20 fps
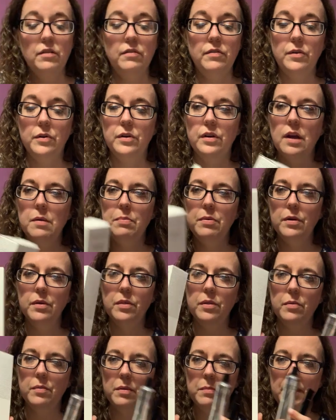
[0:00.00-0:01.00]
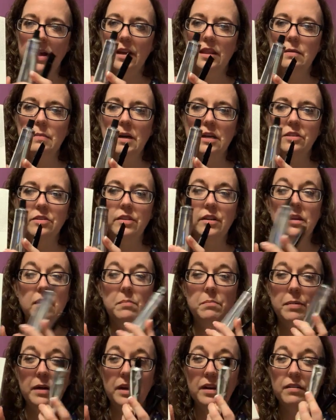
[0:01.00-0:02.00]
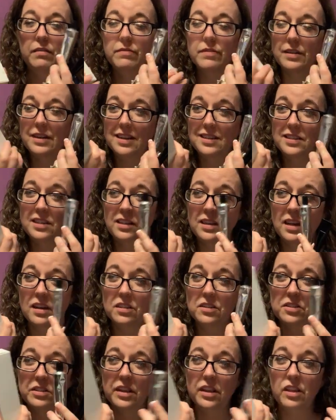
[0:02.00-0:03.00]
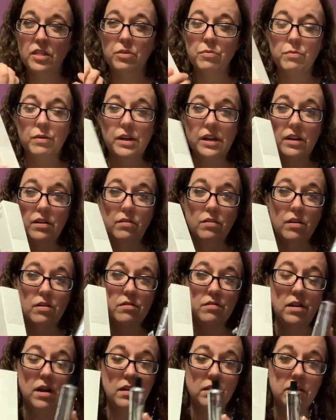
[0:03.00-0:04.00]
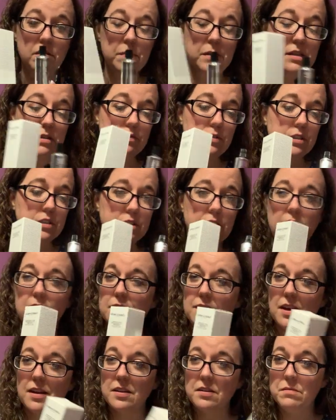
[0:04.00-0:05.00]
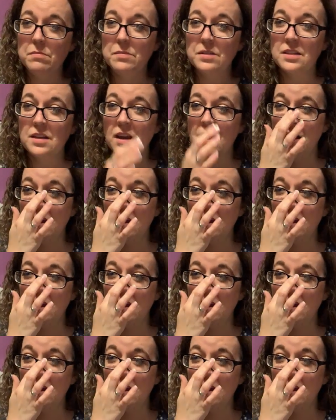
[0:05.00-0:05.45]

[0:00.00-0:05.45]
for, I put one back in the box already, but for $19 getting three Grown Alchemist full-size items,